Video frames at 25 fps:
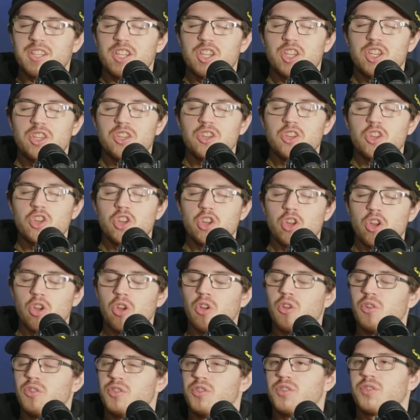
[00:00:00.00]

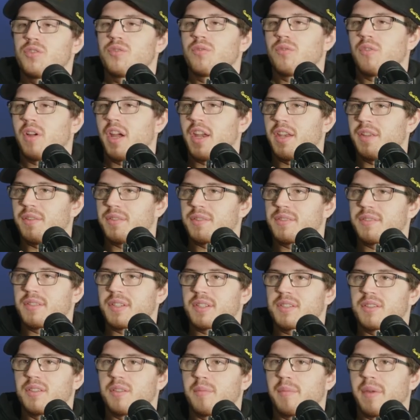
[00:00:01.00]
Huge radial
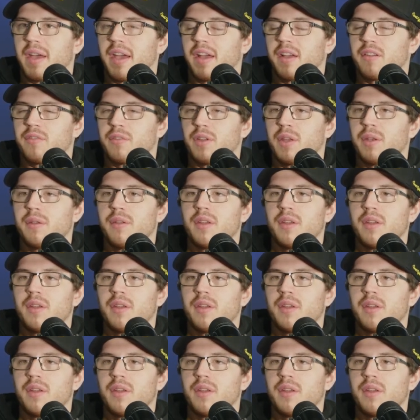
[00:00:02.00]
slicks on the back of it.